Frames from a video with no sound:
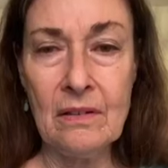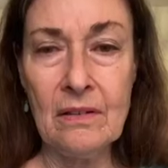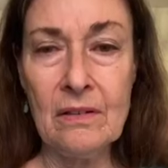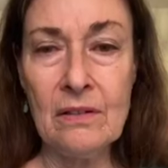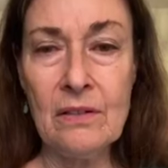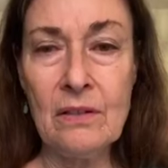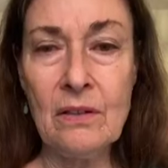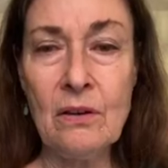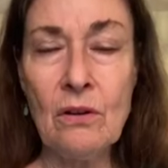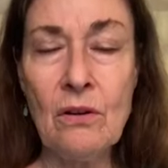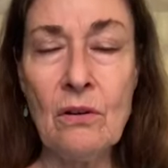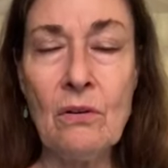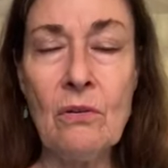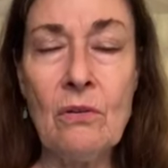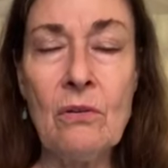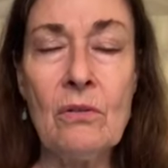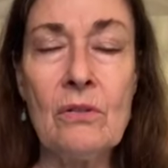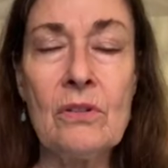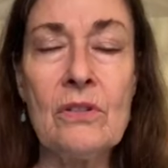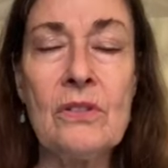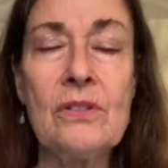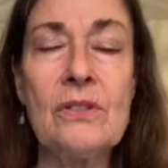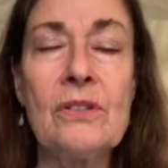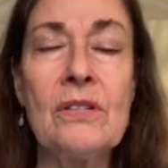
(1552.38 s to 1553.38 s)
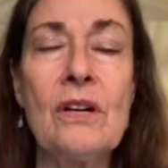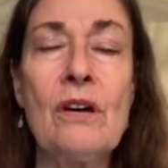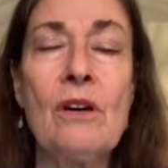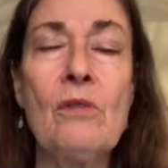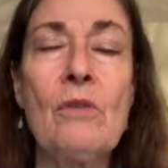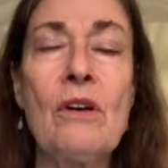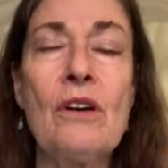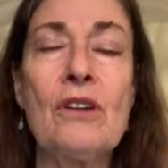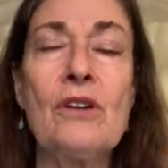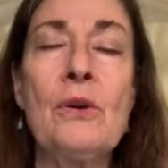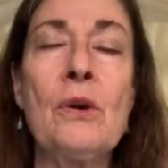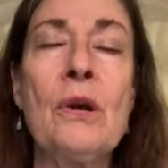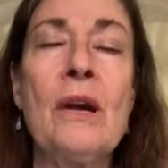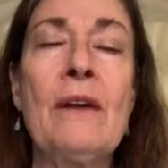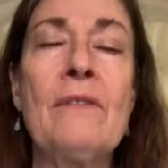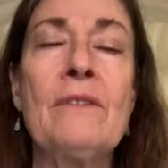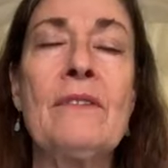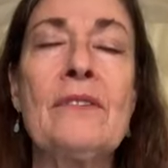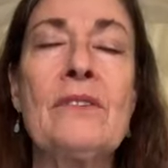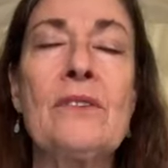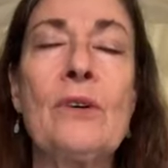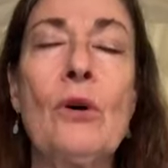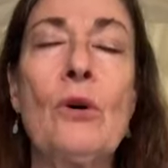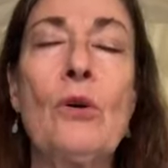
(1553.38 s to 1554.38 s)
So, Giselle, while you have
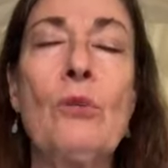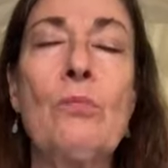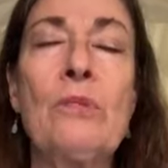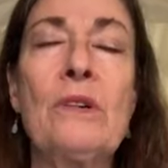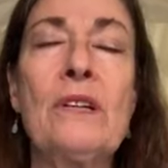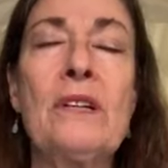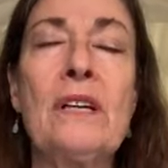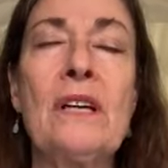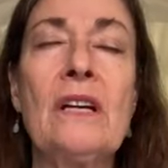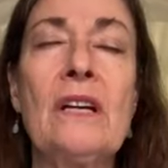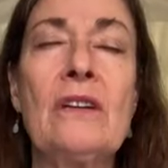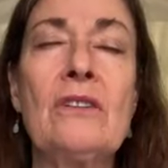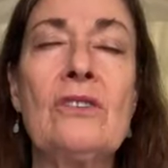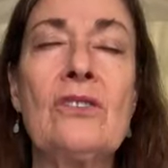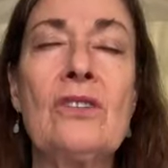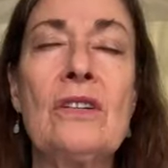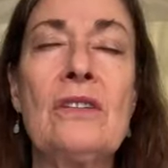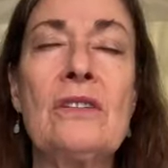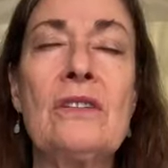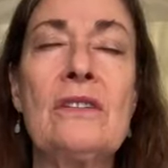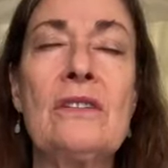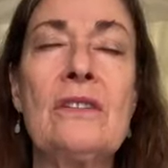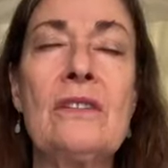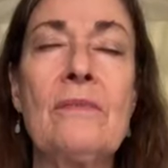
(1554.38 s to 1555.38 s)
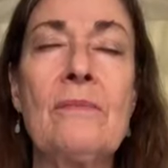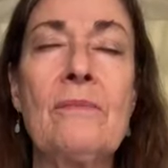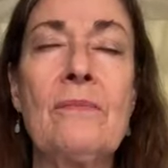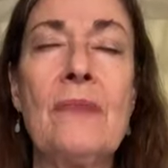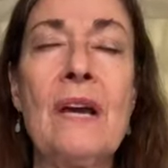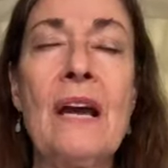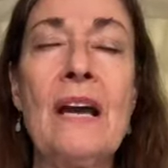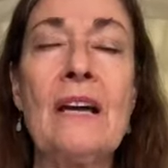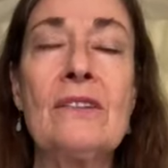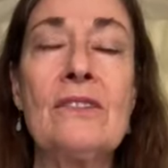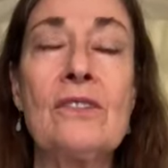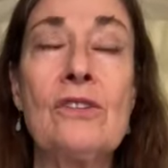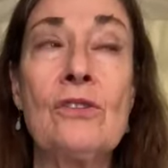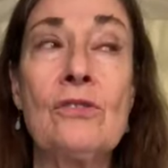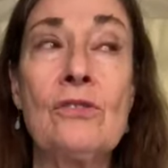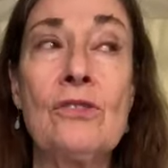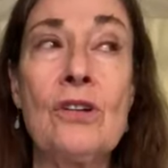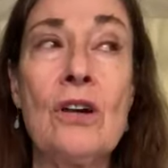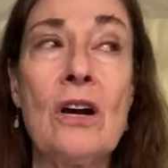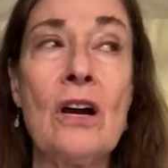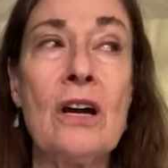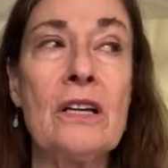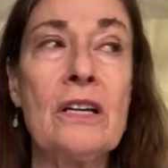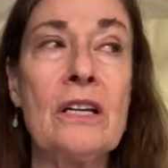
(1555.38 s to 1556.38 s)
this opening, just ask your
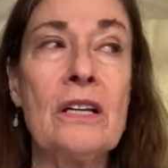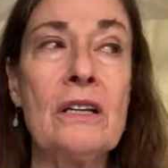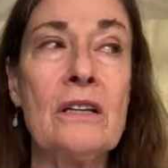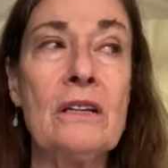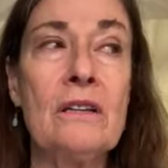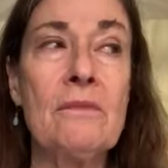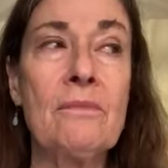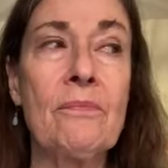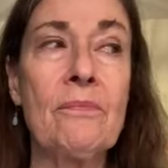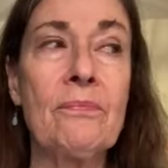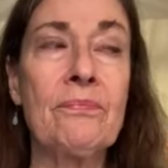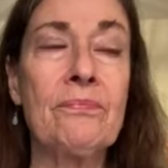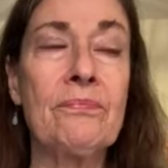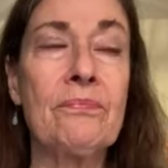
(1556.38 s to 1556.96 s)
doggy